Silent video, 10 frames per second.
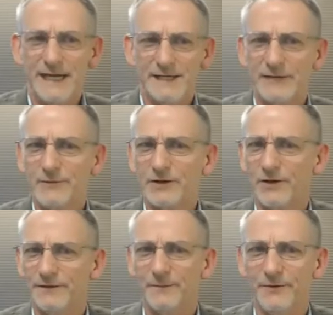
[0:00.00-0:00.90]
I recall
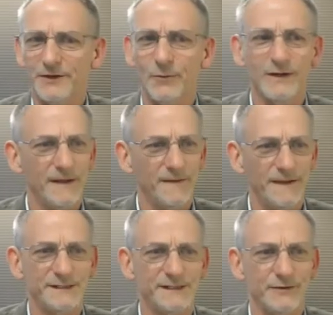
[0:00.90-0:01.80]
in the book, one of the
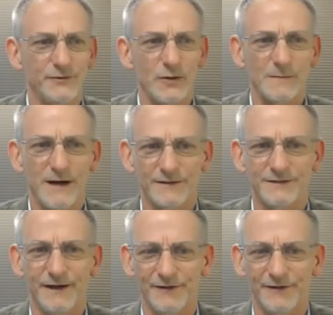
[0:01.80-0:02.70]
things that you remarked
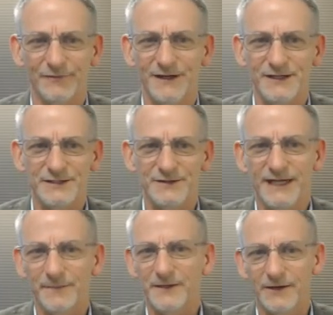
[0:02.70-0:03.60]
on was you
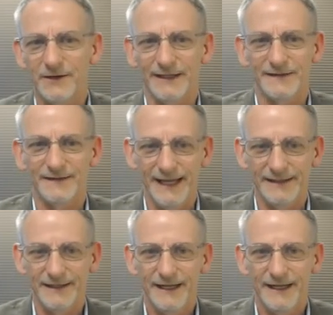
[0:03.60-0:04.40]
kept hearing that,